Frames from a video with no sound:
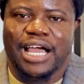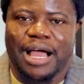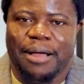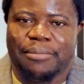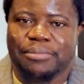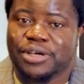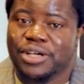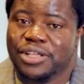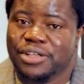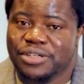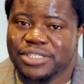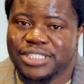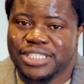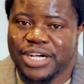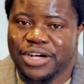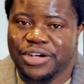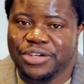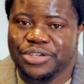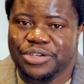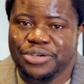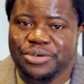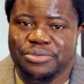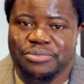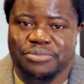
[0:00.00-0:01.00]
I'm gonna tell
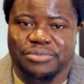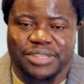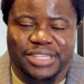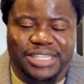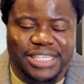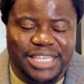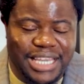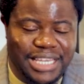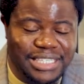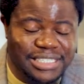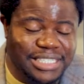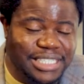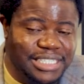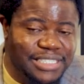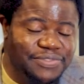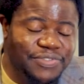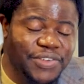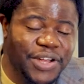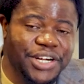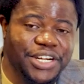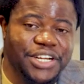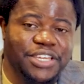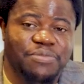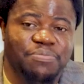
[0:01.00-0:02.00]
you this is
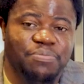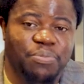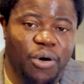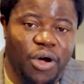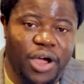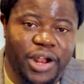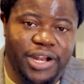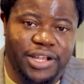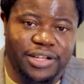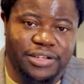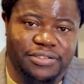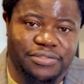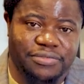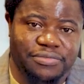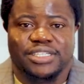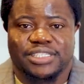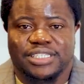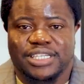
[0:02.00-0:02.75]
very important.